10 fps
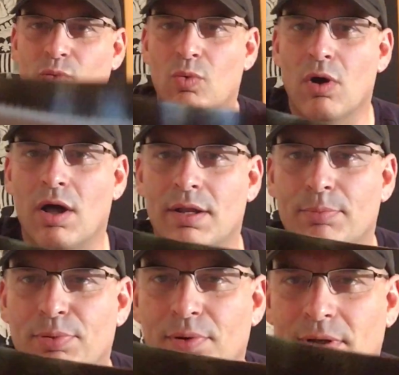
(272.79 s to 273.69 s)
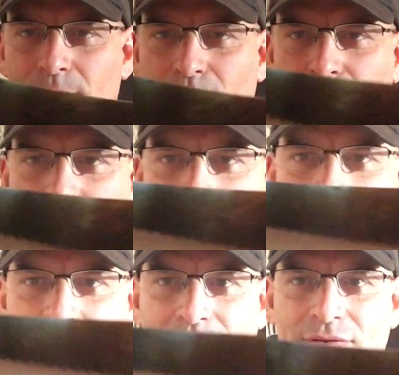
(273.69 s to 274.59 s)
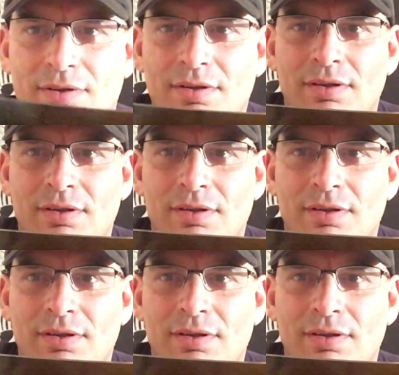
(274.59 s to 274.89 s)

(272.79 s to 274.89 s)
what a pretty boy it is.